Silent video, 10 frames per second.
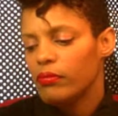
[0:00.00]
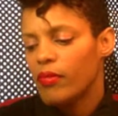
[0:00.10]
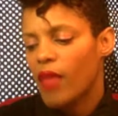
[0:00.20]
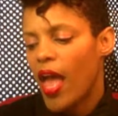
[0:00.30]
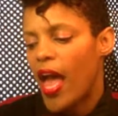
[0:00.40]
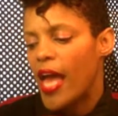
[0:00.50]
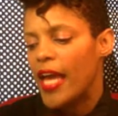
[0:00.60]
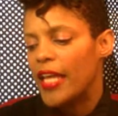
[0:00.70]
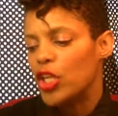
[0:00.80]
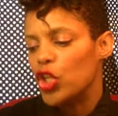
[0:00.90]

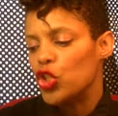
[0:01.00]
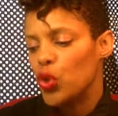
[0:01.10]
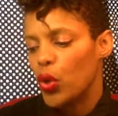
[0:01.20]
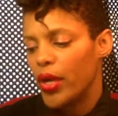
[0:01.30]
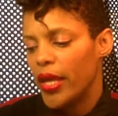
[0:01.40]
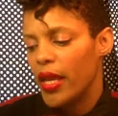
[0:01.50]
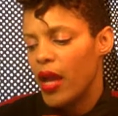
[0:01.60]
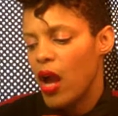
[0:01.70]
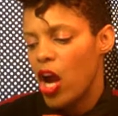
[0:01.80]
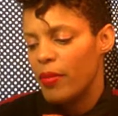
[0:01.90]
and Joy
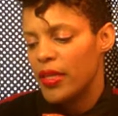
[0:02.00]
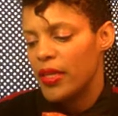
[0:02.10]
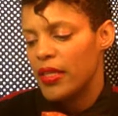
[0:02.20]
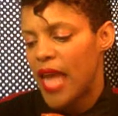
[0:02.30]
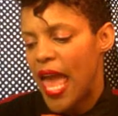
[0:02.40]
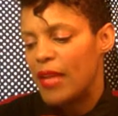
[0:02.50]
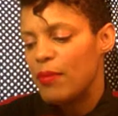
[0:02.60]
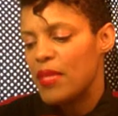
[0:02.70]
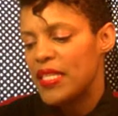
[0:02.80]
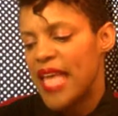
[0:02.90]
Harmond and
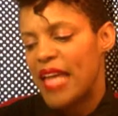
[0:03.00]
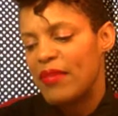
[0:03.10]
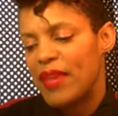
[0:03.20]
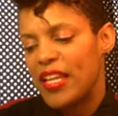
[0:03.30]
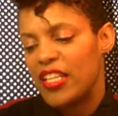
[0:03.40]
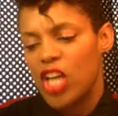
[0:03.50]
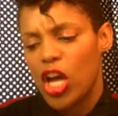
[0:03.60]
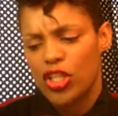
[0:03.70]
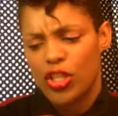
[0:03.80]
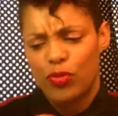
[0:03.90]
Miss Handmaiden got
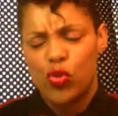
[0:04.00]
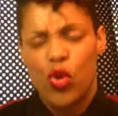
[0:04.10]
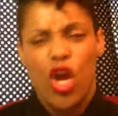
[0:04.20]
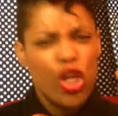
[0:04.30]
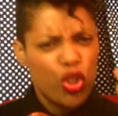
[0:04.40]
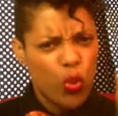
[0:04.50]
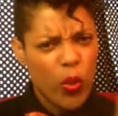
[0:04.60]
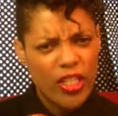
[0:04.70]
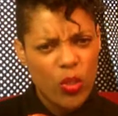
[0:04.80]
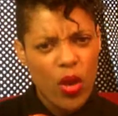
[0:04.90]
us up to
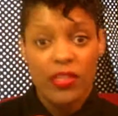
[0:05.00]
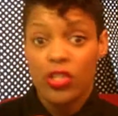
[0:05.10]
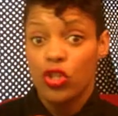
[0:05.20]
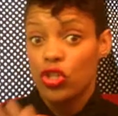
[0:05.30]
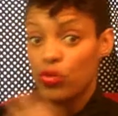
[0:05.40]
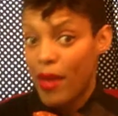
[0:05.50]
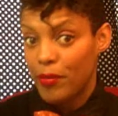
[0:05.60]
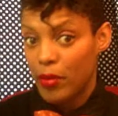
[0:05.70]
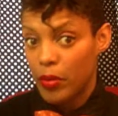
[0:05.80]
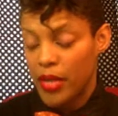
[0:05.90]
21. These are just
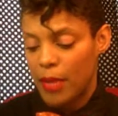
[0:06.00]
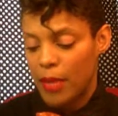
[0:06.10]
Ravelry names.